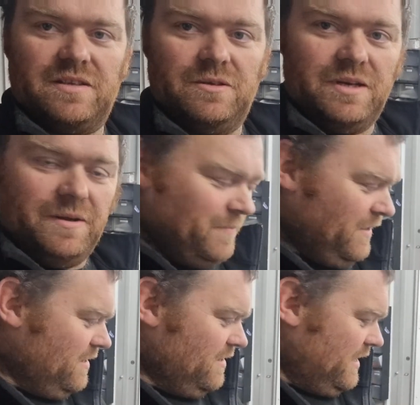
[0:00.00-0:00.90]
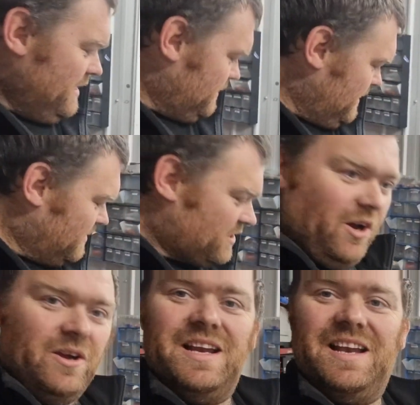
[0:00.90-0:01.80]
So he's
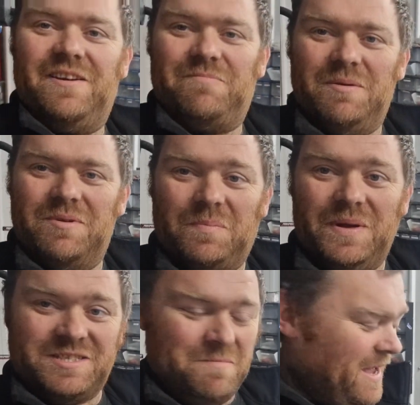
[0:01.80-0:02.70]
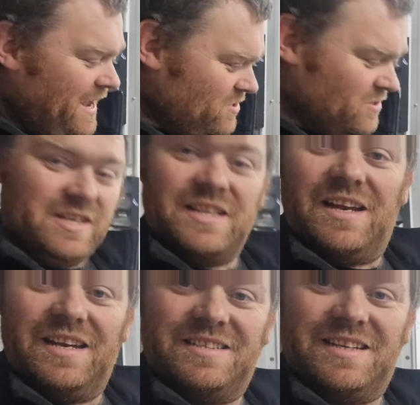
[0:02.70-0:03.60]
kindly left me with a piece of mesh and said
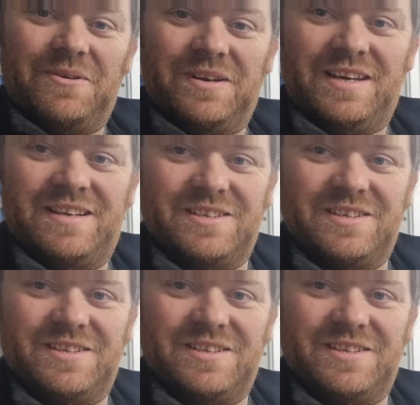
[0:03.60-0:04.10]
that needs to go in there.